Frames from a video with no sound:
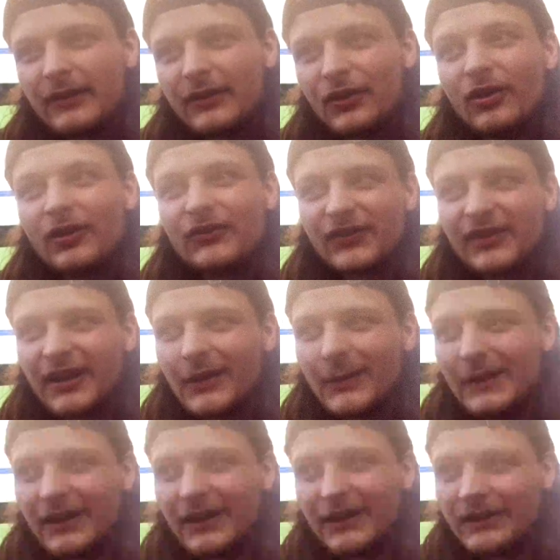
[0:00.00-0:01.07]
Cursor
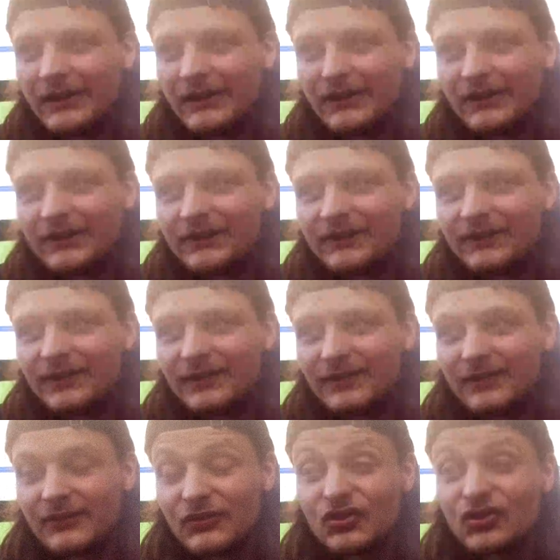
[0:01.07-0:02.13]
came out and it just
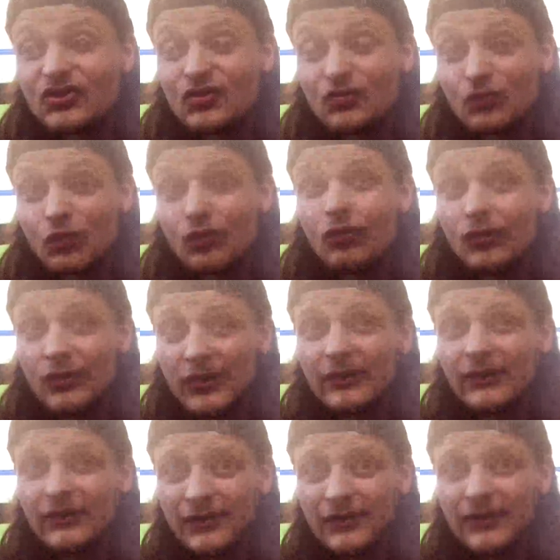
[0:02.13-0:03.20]

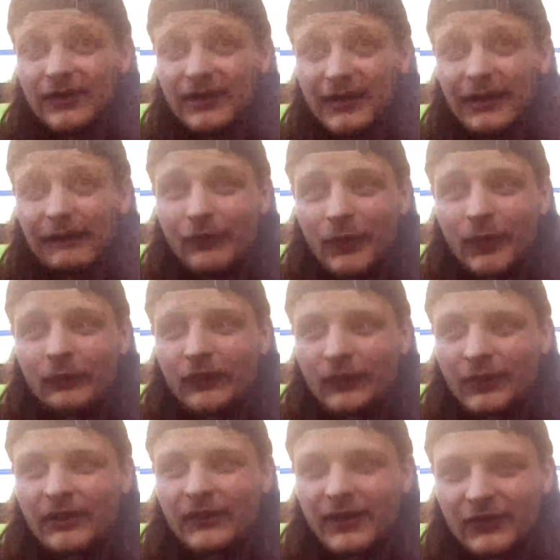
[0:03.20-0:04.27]
destroyed, dude. Yeah, everyone was
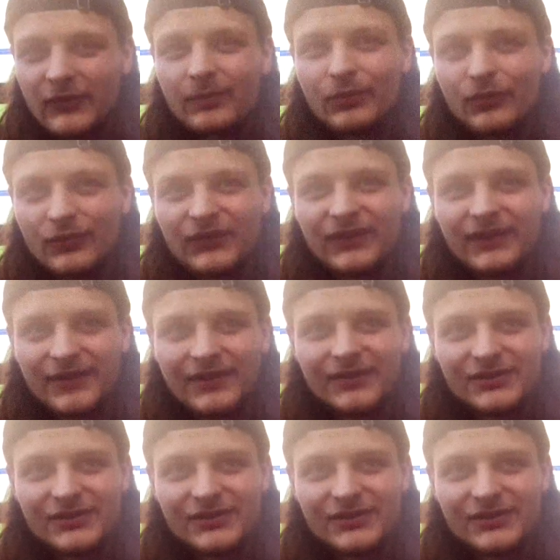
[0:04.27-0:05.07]
wearing that sports gear.